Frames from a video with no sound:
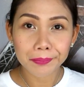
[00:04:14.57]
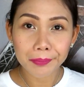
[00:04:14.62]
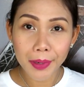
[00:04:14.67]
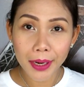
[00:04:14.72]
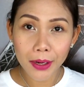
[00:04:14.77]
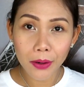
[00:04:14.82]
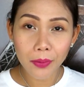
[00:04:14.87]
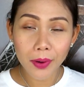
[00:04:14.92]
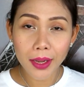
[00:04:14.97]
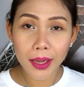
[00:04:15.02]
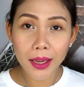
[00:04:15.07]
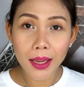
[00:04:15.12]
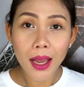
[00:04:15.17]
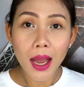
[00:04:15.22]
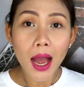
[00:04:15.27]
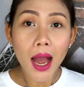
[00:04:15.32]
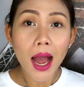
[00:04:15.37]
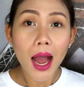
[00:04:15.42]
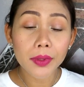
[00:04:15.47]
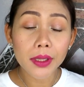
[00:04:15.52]
by the way
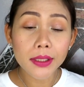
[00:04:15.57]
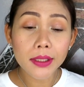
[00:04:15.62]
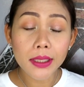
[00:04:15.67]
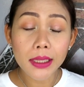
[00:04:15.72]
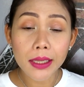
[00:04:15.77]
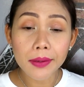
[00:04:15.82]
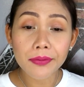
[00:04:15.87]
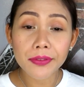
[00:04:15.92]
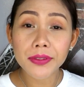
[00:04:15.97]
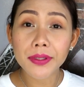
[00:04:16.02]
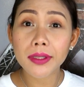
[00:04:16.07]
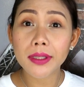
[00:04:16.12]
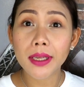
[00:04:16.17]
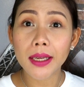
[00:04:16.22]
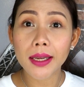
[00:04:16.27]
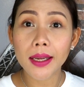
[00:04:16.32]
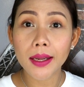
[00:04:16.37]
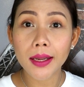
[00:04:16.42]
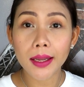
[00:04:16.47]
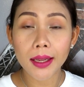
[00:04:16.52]
this
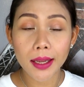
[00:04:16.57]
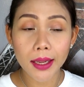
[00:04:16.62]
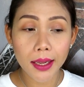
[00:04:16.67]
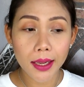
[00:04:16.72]
lipstick